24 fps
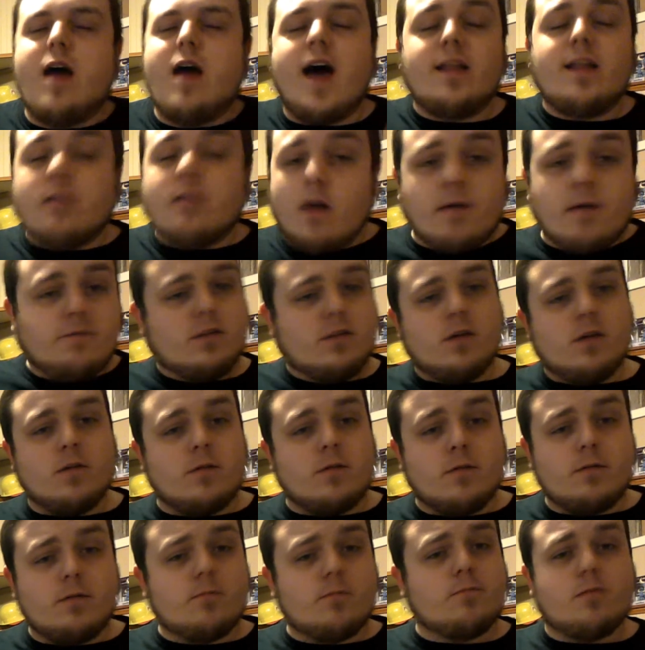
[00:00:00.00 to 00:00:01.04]
I love
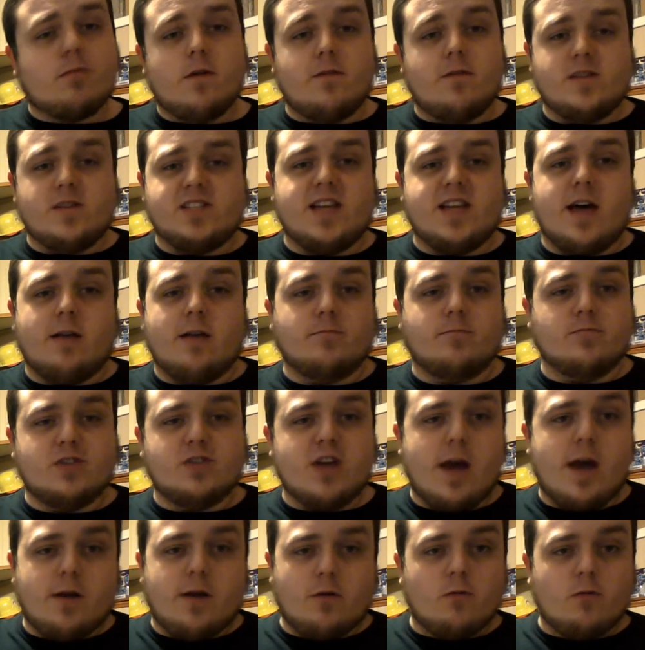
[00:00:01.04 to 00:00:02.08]
their previous album,
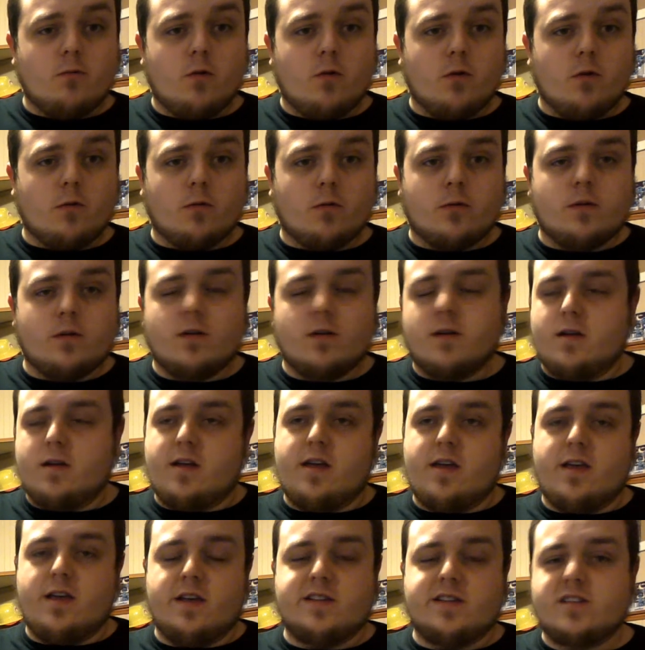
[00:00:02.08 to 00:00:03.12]
Shadow World.
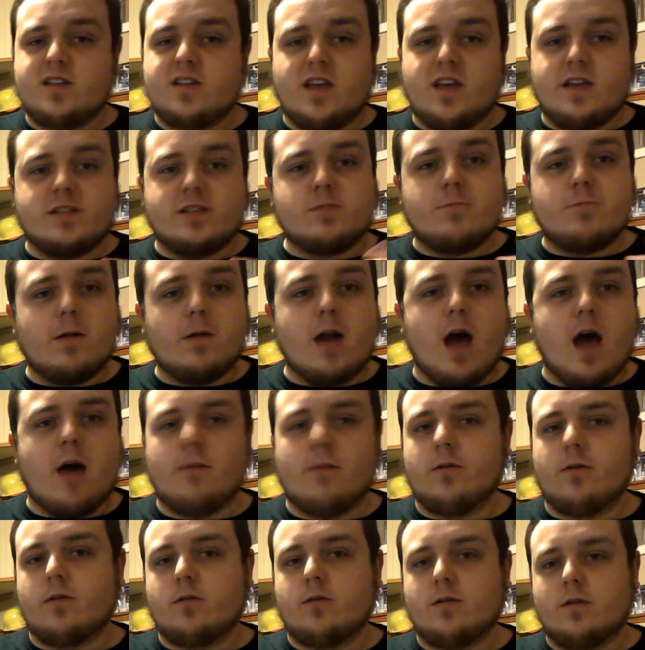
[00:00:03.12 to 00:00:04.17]
It's
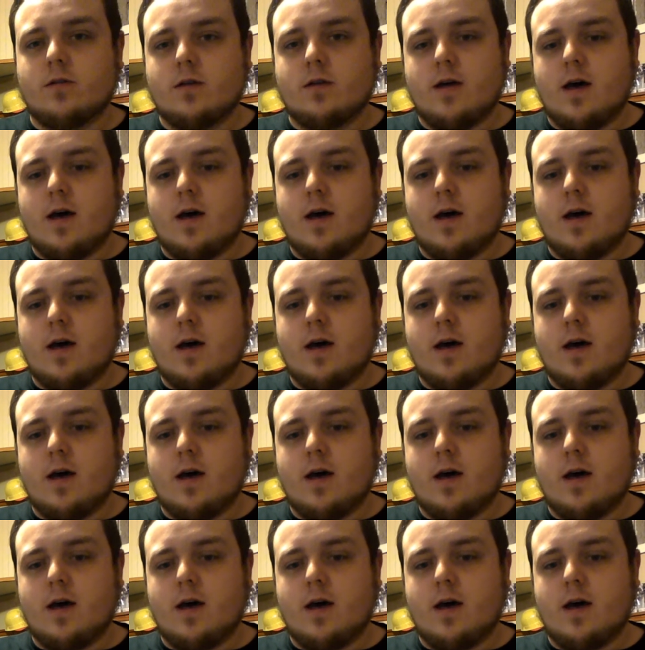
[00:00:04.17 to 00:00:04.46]
phenomenal.